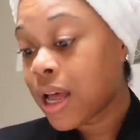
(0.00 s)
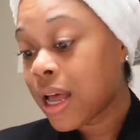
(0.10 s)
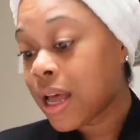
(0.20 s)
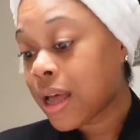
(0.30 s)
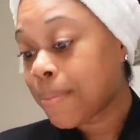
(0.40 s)

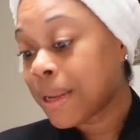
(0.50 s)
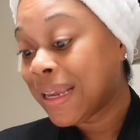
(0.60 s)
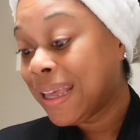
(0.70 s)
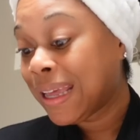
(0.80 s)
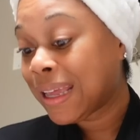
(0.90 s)
Uh, but
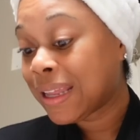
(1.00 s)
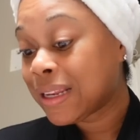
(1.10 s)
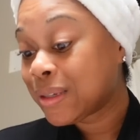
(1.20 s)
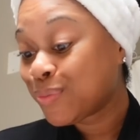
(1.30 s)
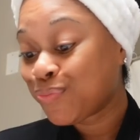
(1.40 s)

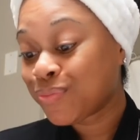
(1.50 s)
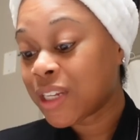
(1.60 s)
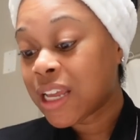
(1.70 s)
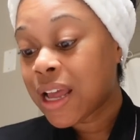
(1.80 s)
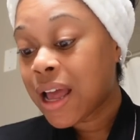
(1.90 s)
again,
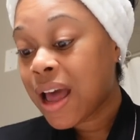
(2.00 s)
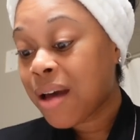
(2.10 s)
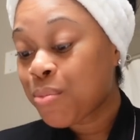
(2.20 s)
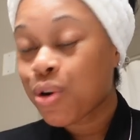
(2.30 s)
I'm